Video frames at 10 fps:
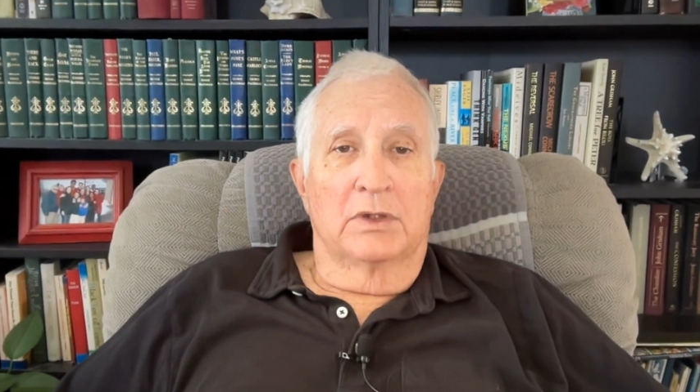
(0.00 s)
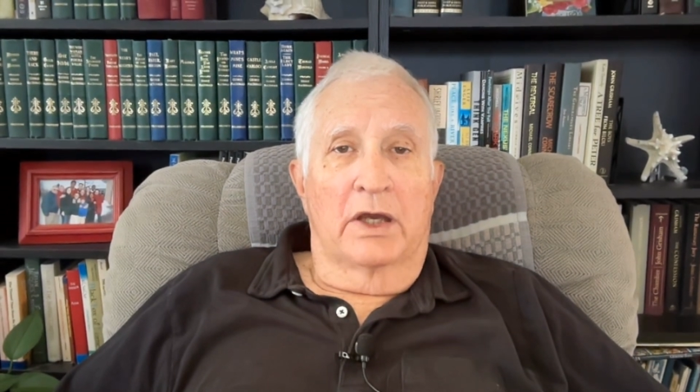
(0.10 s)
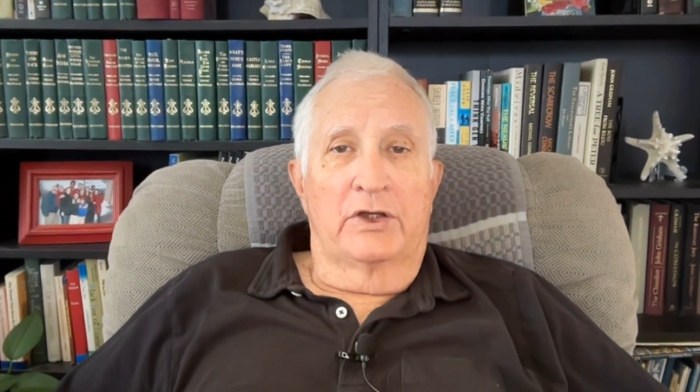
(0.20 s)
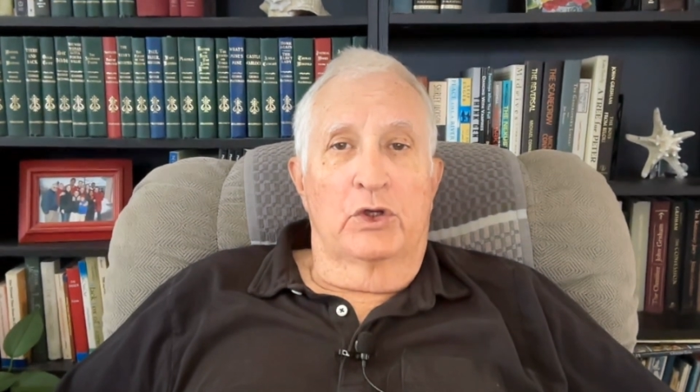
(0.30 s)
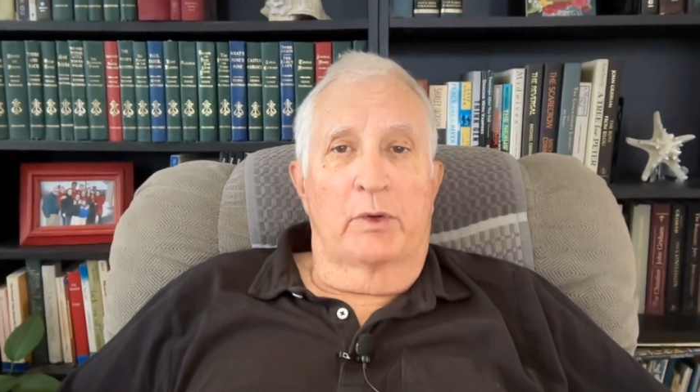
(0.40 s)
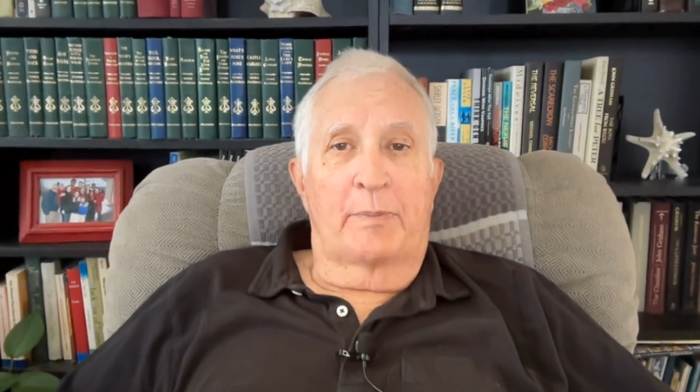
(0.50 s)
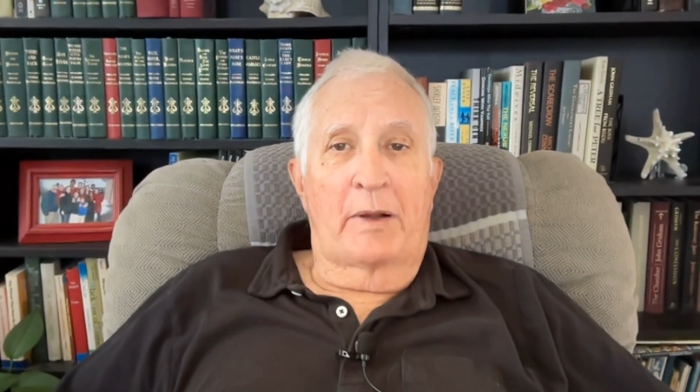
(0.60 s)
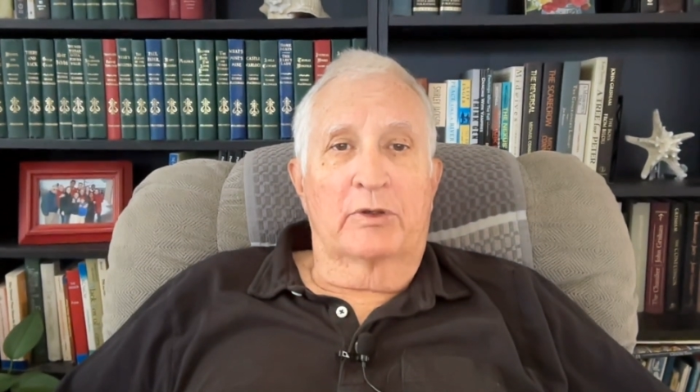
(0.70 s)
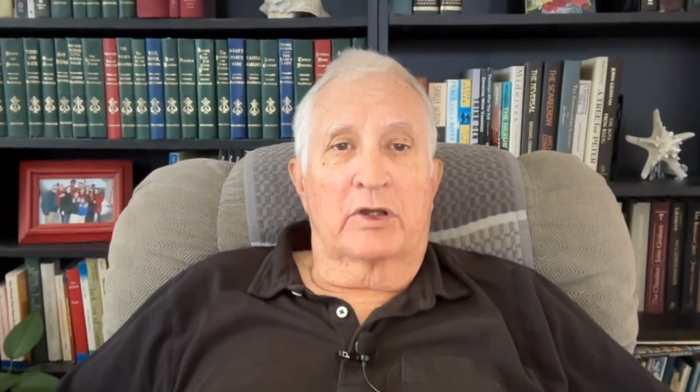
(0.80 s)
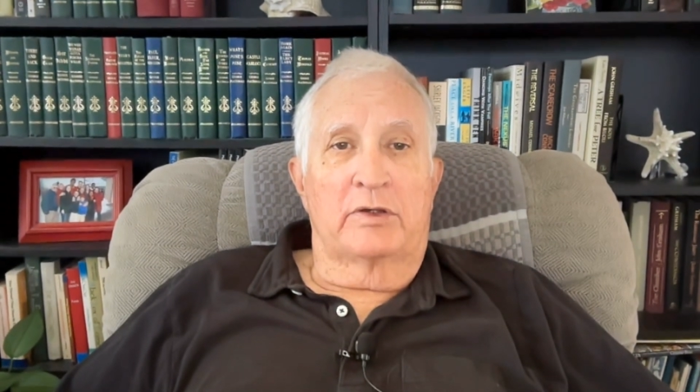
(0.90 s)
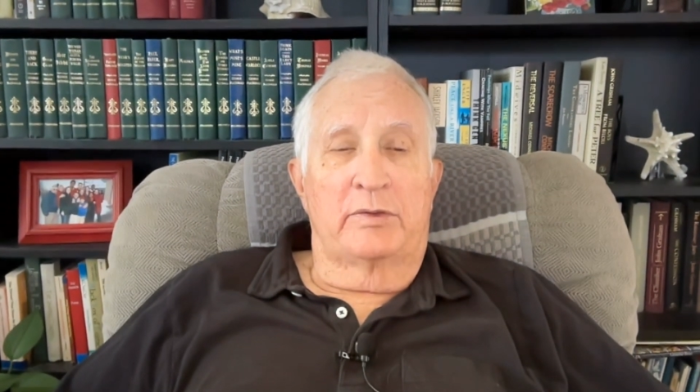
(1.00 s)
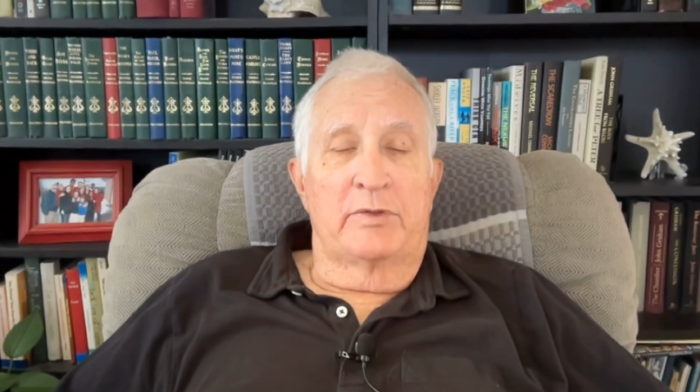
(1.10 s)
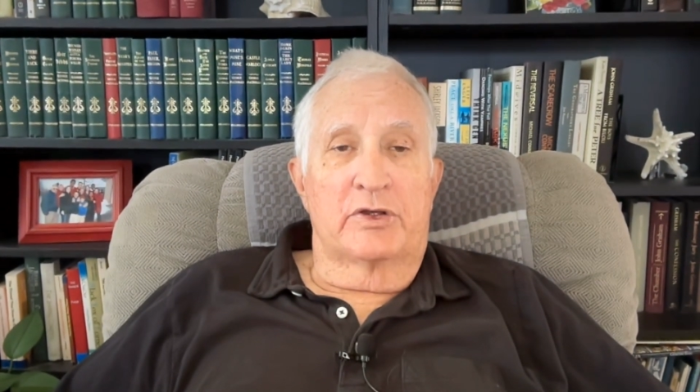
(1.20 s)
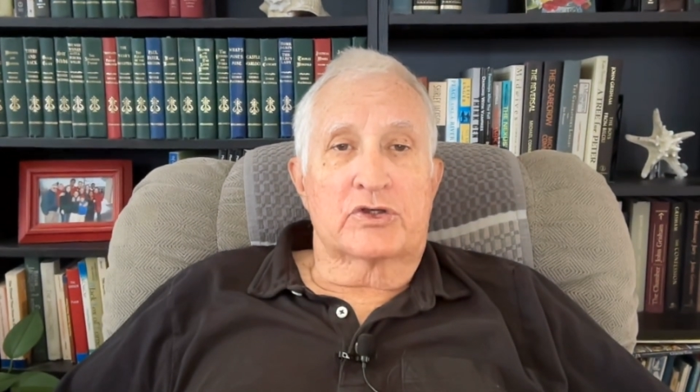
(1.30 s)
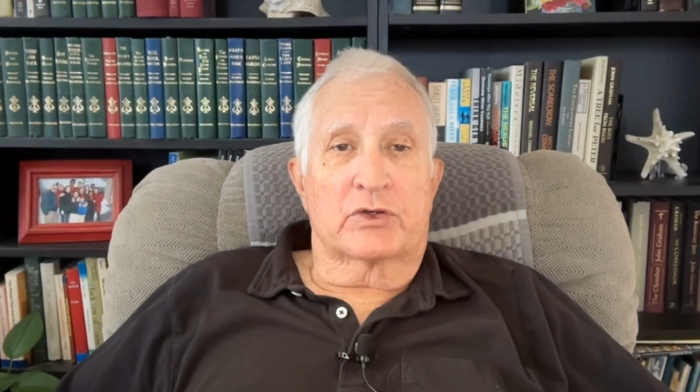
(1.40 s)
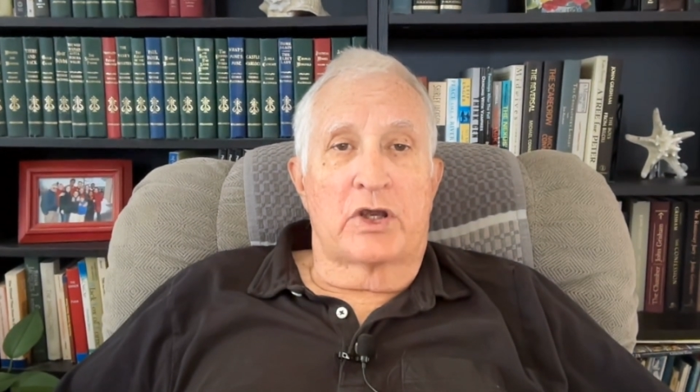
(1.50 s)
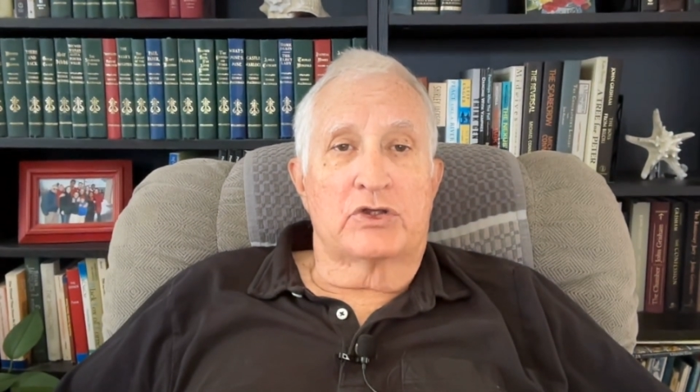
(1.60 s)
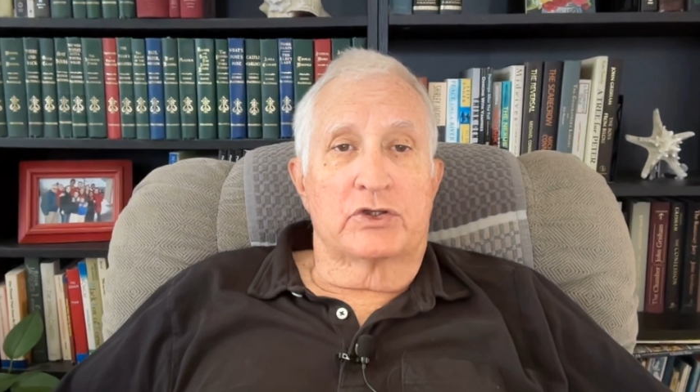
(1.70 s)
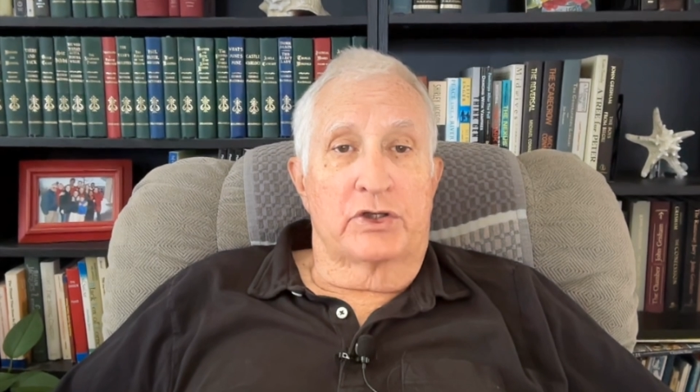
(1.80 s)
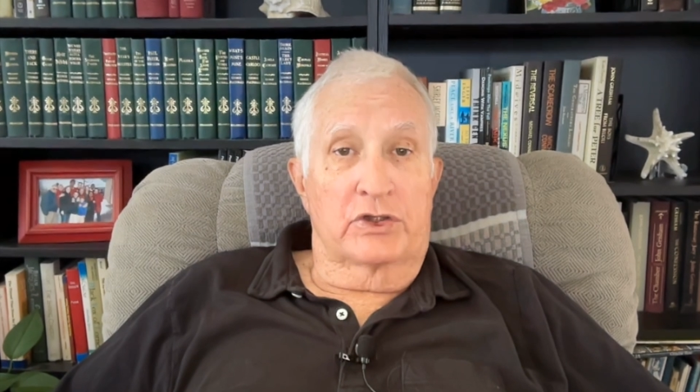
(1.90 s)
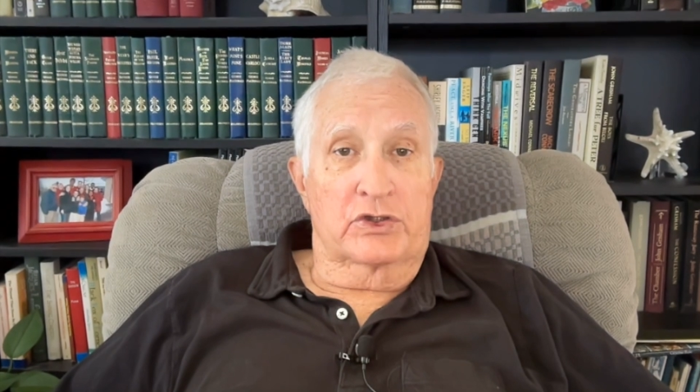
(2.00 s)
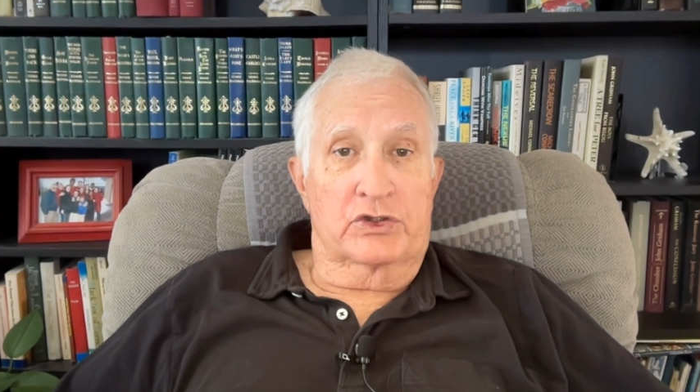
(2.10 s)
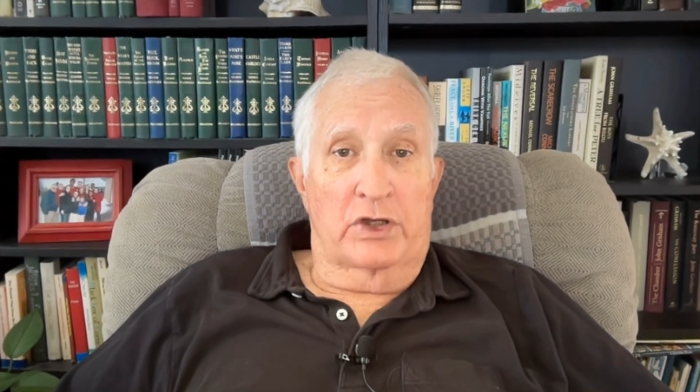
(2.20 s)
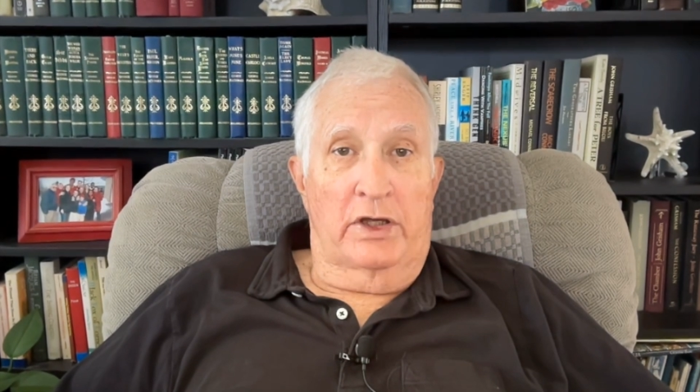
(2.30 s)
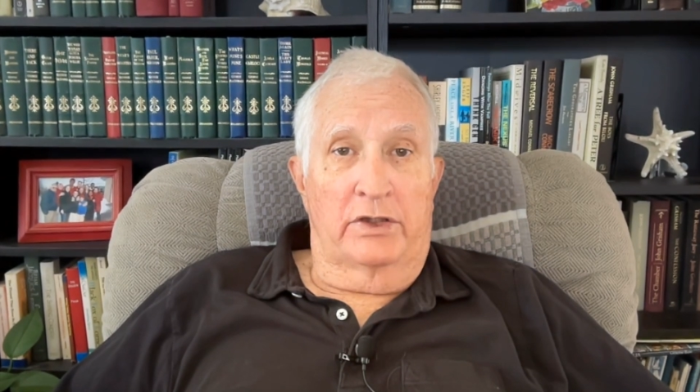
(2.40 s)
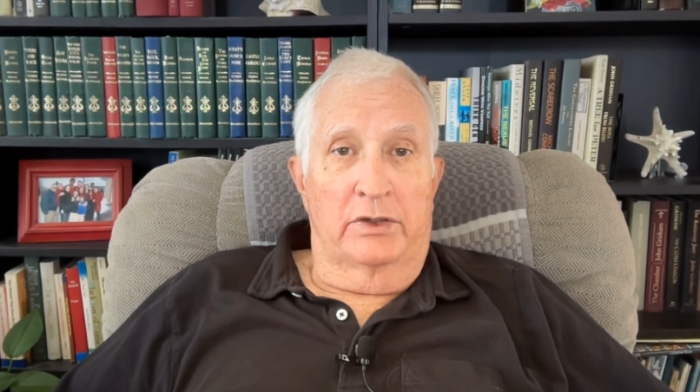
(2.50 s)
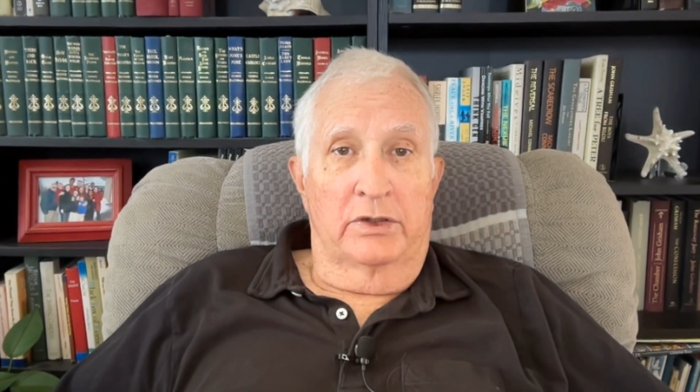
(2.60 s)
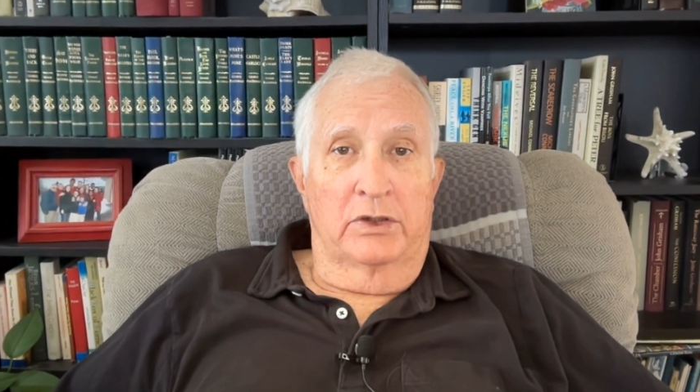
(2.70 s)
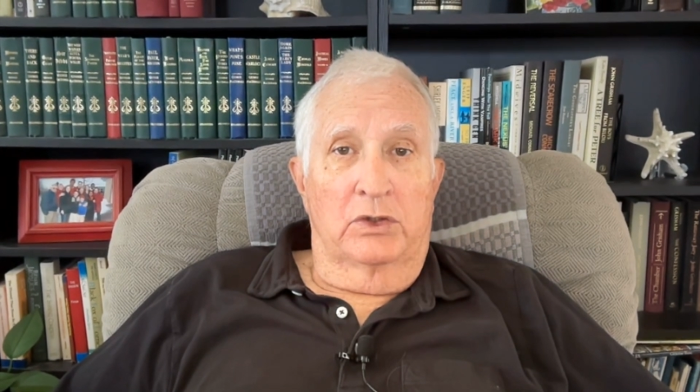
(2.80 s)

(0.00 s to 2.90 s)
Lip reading: A new Republican administration, it is said,